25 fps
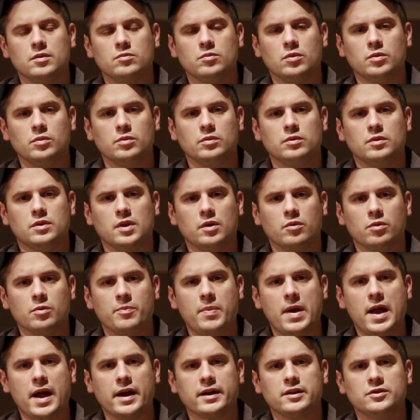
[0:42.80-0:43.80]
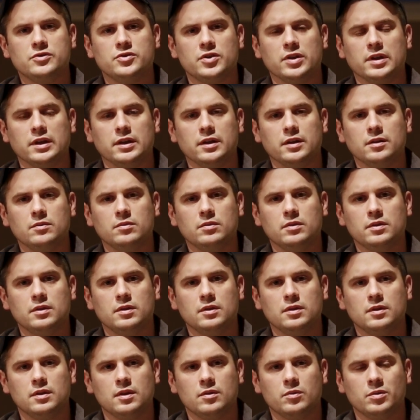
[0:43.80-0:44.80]
when they were packaging it,
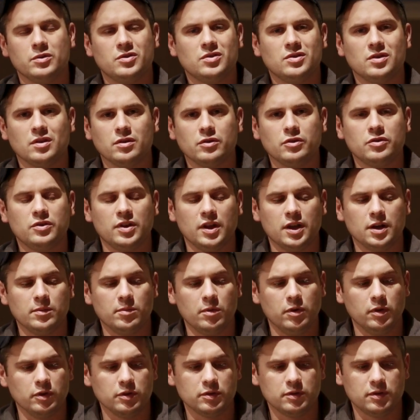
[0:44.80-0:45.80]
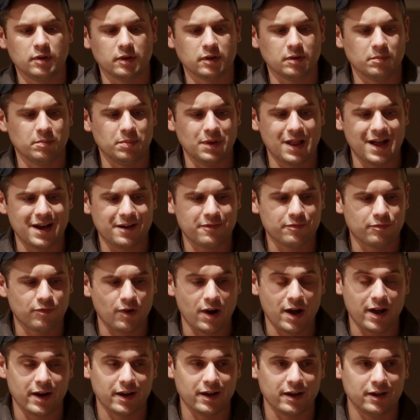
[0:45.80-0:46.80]
which is understandable. It was like a Black
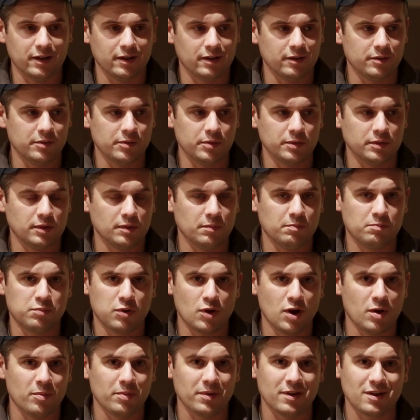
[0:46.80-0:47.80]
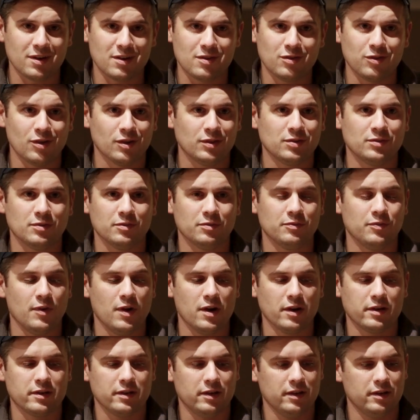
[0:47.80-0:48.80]
Friday. It was probably a
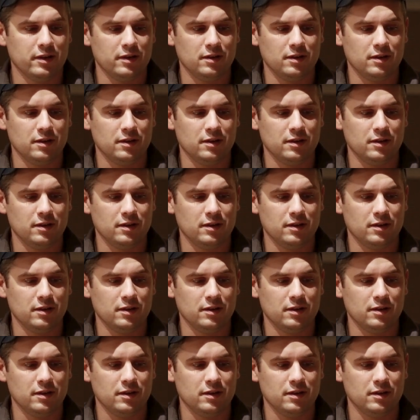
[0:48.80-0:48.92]
clusterfuck.